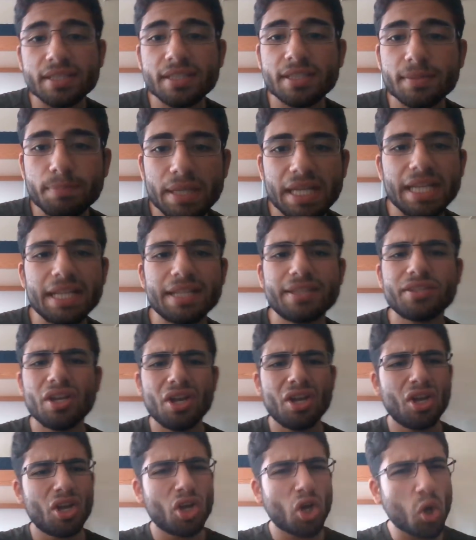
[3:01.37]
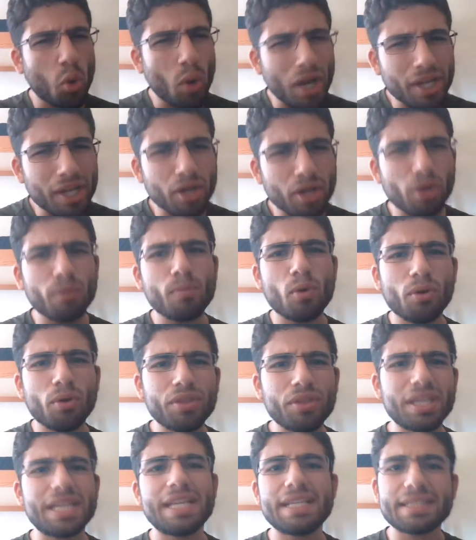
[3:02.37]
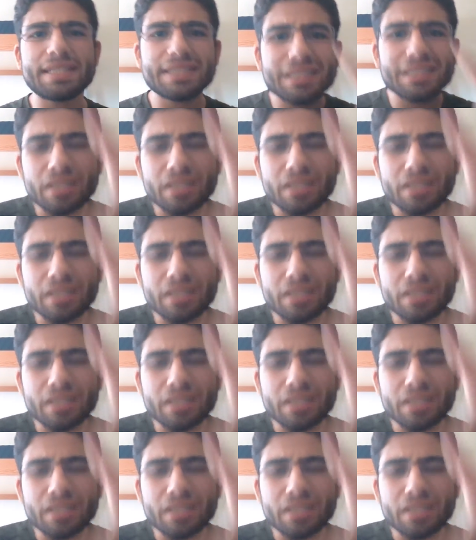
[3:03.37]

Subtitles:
speeds, quicker more in the east,